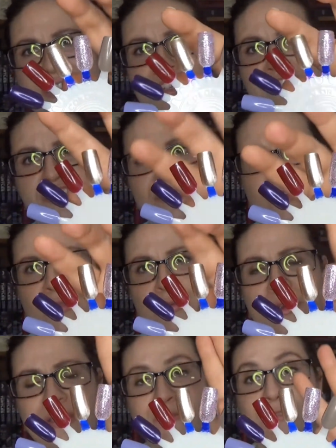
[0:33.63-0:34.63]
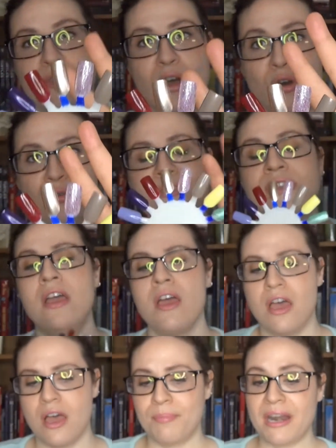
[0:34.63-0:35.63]
touched the three of those,
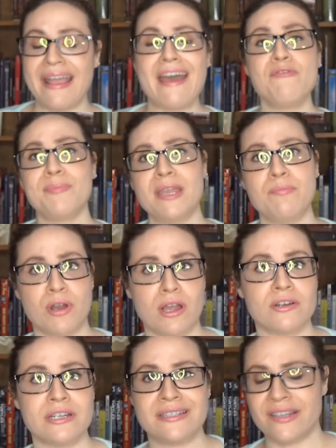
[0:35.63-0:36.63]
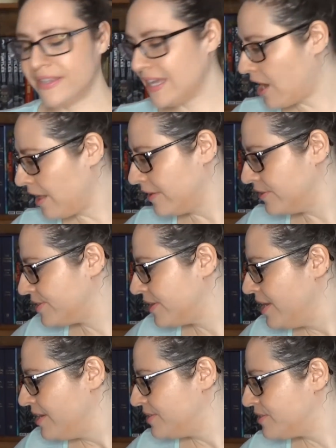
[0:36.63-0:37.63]
but I have made progress on the others.
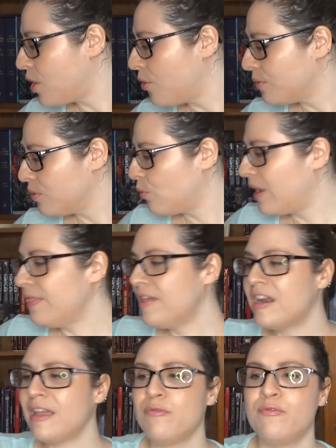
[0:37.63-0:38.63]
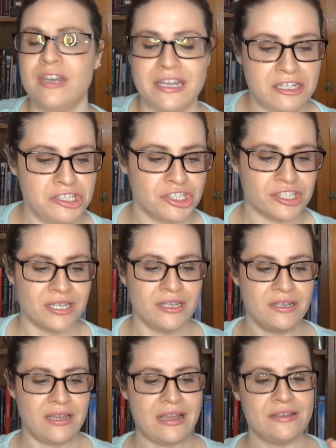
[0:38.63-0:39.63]
So the one that I finished,
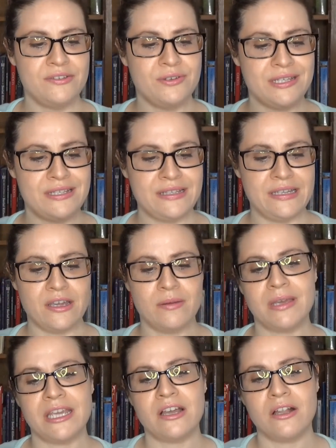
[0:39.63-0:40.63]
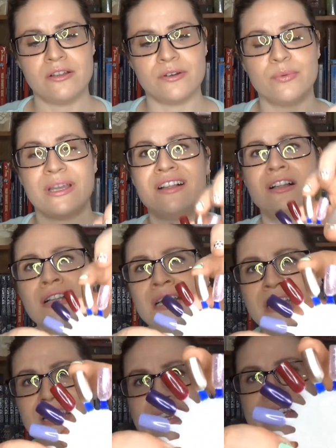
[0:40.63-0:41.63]
as you can see on my color wheel,
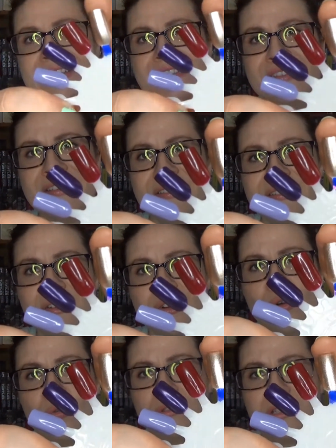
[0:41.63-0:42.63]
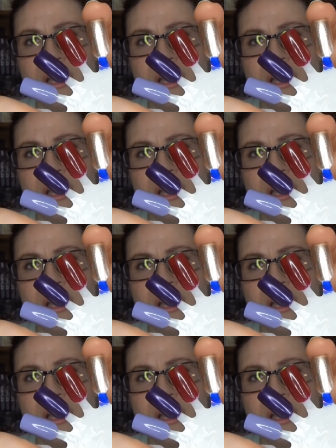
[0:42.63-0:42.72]
is this gold